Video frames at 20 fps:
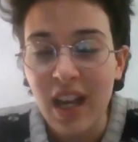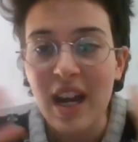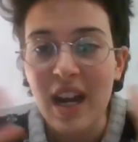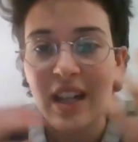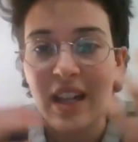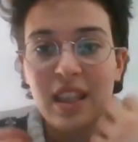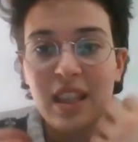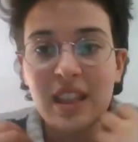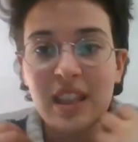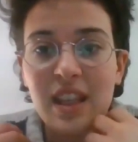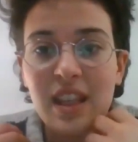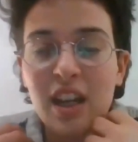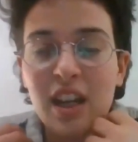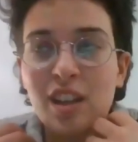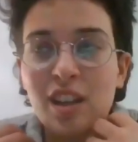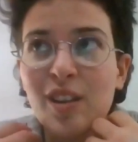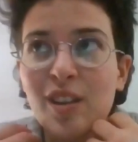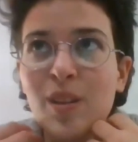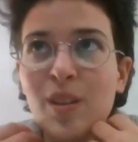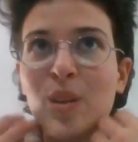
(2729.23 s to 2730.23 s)
I think that
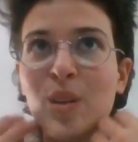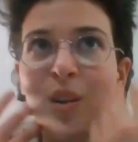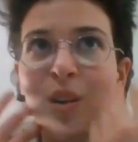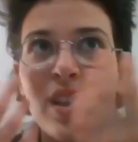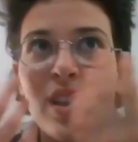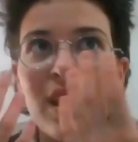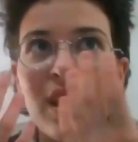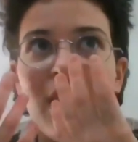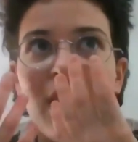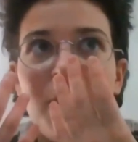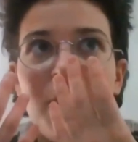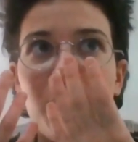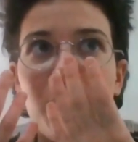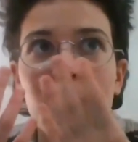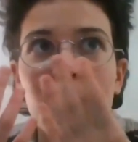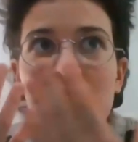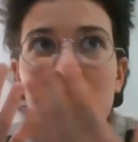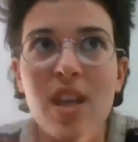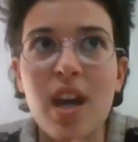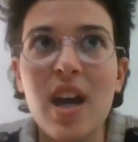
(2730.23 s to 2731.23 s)
looking at
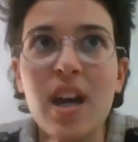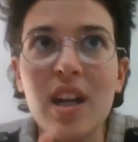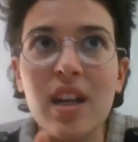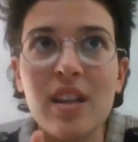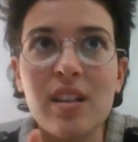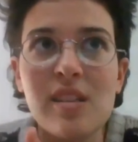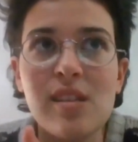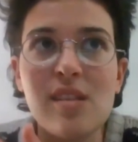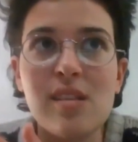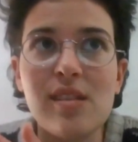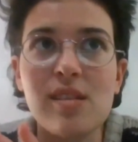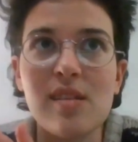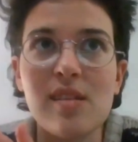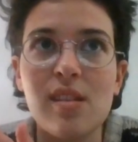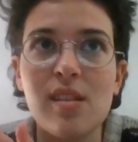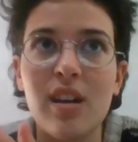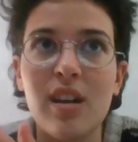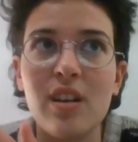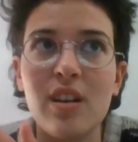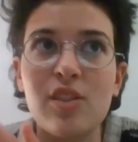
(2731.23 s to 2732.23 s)
both sides
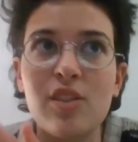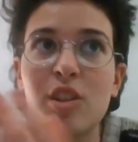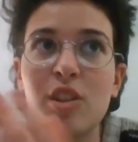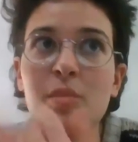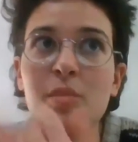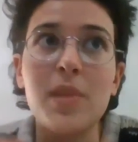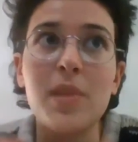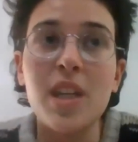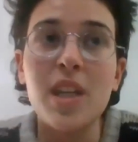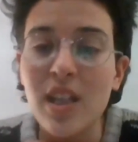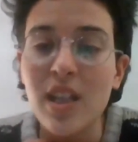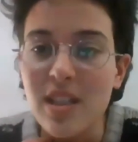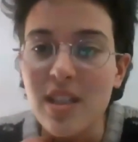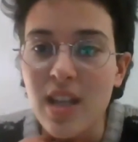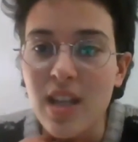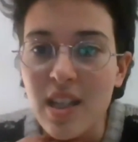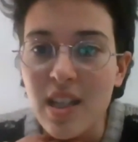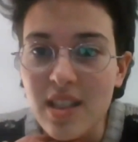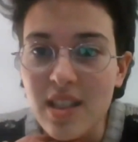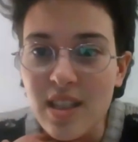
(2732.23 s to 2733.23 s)
should mean, as
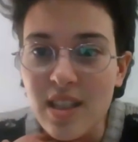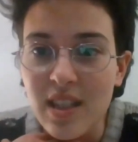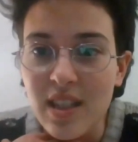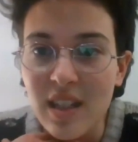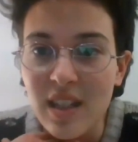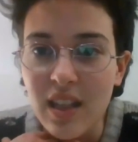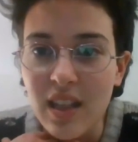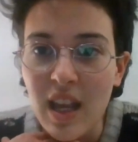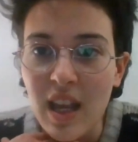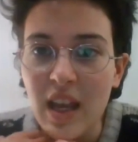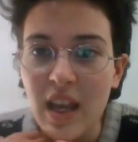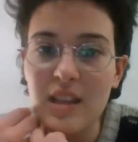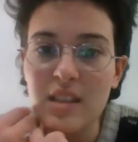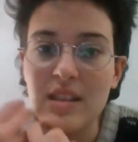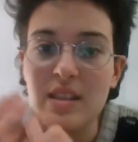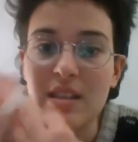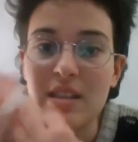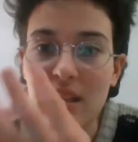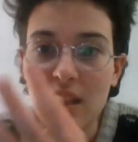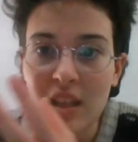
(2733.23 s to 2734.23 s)
I see it,
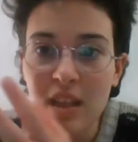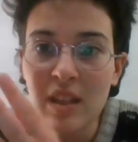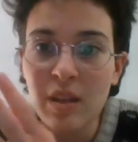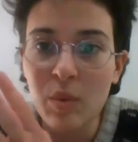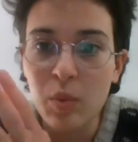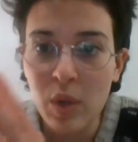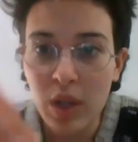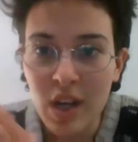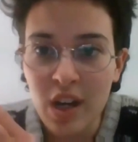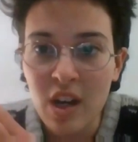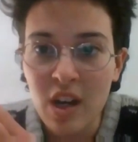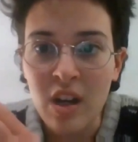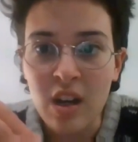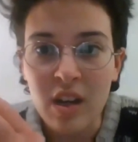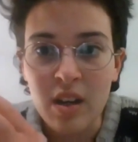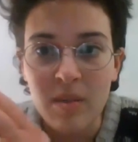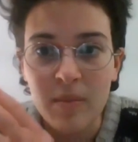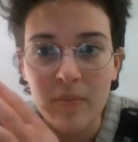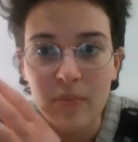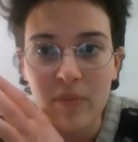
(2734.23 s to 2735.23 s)
is seeing
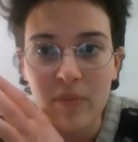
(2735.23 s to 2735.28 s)
where